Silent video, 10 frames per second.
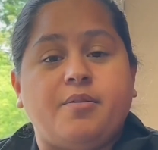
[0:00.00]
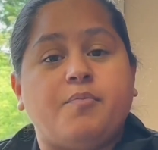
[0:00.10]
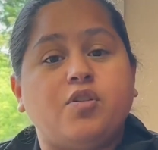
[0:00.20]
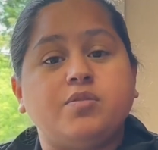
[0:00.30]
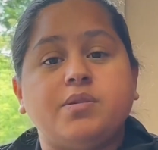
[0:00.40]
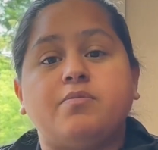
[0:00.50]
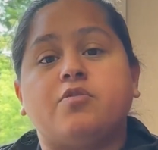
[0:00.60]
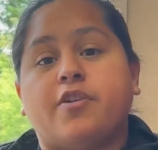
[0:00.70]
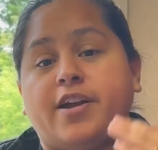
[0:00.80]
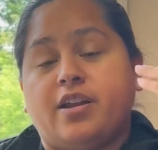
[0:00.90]
Most people
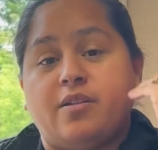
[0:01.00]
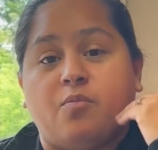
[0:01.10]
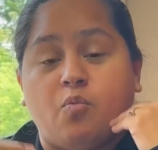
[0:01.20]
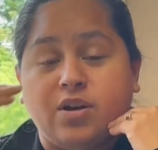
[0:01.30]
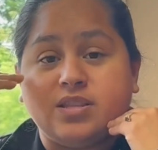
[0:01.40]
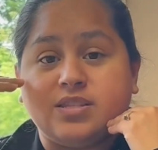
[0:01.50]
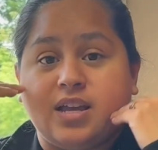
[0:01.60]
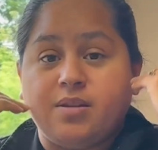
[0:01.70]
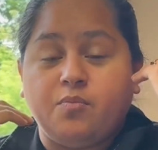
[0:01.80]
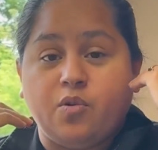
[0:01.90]
grind on one
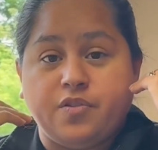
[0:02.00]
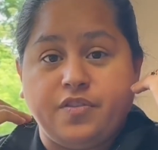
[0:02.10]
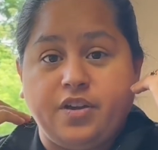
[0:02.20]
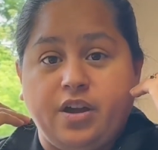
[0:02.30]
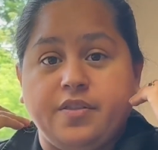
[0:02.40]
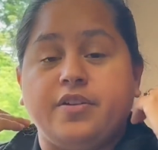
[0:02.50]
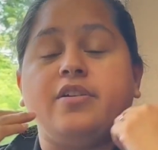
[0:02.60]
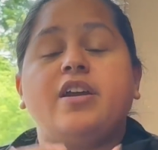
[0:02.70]
side more than the other.